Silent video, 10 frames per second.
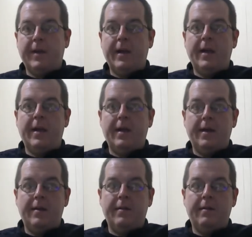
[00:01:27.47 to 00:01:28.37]

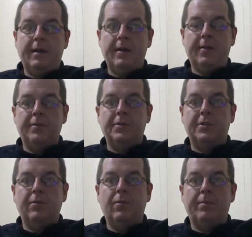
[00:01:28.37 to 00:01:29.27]
and another
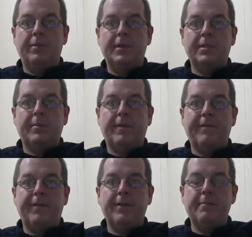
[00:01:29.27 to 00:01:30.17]
2 were placed about
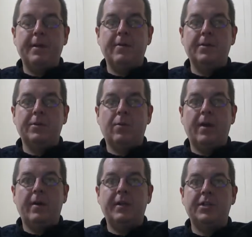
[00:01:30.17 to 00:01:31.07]
50 meters
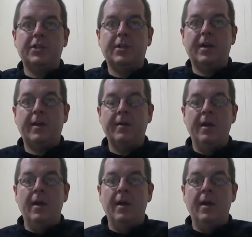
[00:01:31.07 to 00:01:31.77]
away on each side.